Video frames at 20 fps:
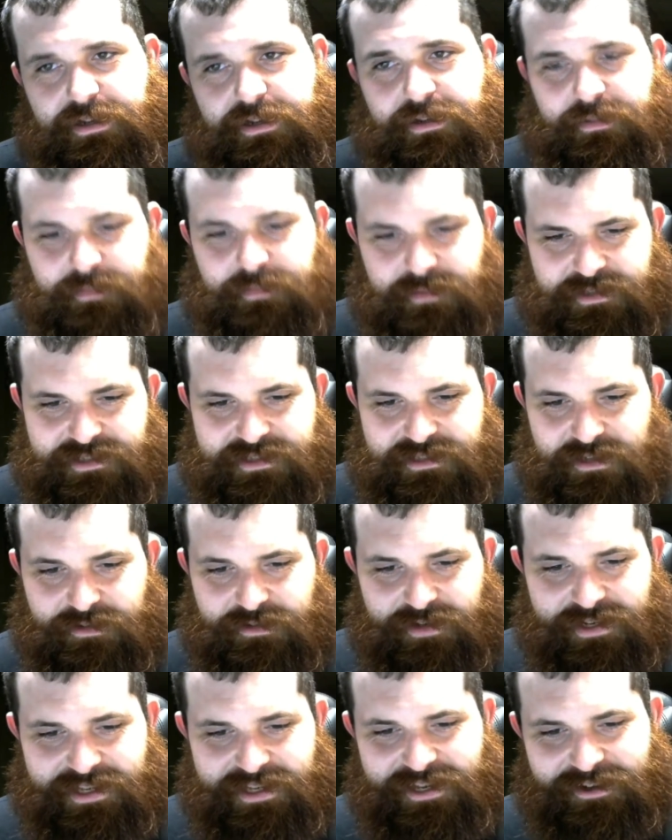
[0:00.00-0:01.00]
this
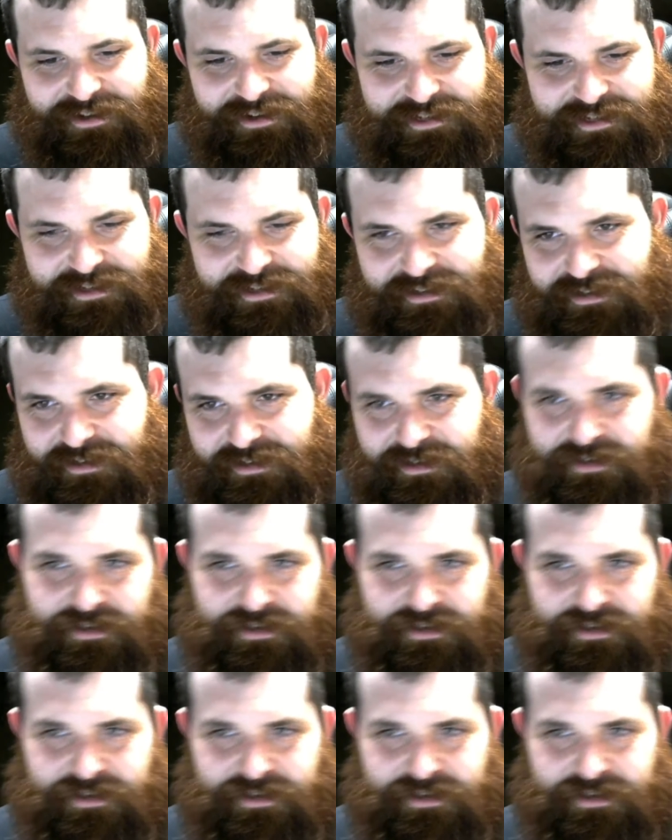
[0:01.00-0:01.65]
Narae character